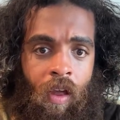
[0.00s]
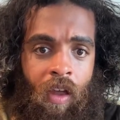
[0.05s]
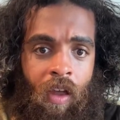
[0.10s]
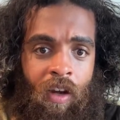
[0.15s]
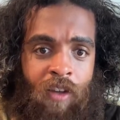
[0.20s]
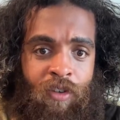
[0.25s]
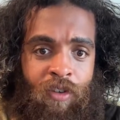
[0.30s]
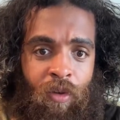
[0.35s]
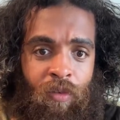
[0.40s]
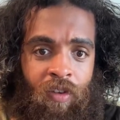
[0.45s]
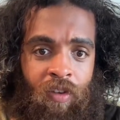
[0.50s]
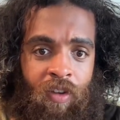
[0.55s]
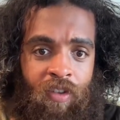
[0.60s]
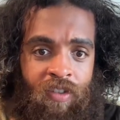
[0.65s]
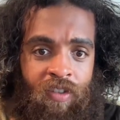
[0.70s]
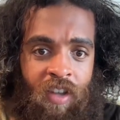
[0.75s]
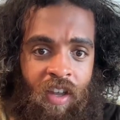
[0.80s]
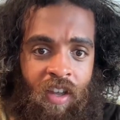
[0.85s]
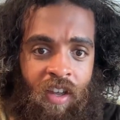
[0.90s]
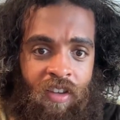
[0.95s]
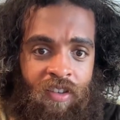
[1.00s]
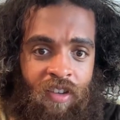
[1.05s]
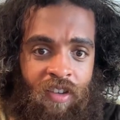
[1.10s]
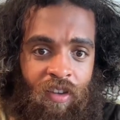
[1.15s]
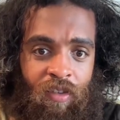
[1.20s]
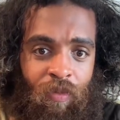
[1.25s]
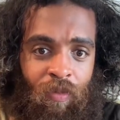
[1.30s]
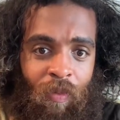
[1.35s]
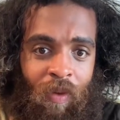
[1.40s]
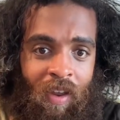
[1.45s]
Bobby Joe said, Shay,
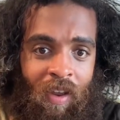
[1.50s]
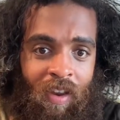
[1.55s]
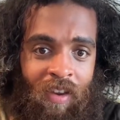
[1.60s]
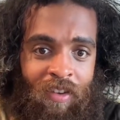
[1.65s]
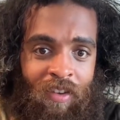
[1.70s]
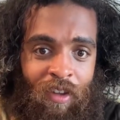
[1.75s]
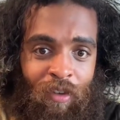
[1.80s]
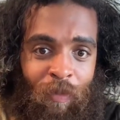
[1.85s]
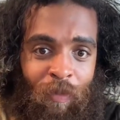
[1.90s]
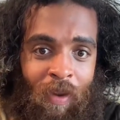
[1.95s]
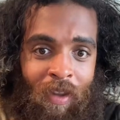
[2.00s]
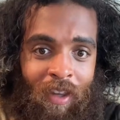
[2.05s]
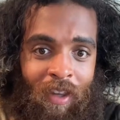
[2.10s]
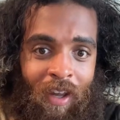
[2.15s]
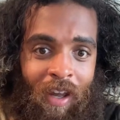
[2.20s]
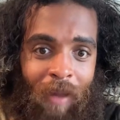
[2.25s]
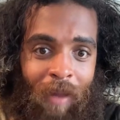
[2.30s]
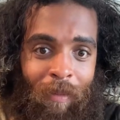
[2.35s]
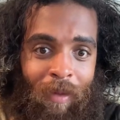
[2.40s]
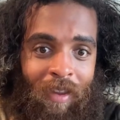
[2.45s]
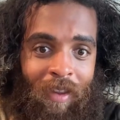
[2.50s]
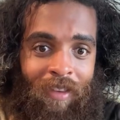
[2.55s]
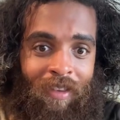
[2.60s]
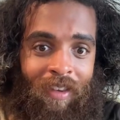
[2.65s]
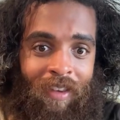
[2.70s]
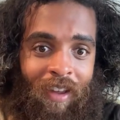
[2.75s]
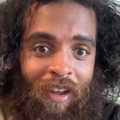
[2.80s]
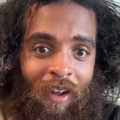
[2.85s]
just read just read the comments.